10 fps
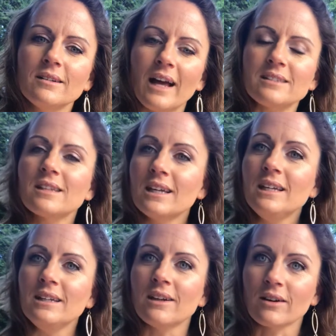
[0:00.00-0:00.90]
That's the
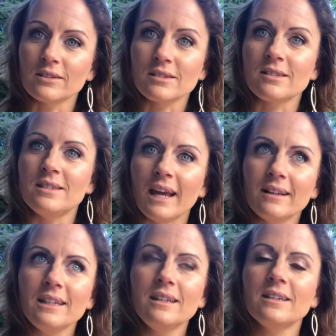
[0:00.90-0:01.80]
key here, is
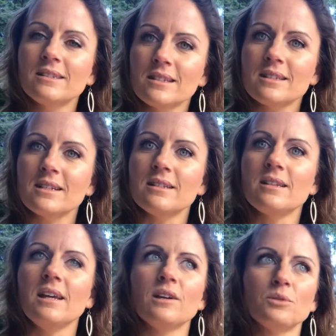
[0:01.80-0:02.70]
daily
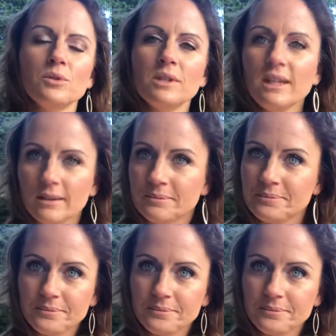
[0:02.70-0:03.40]
consistency and a routine.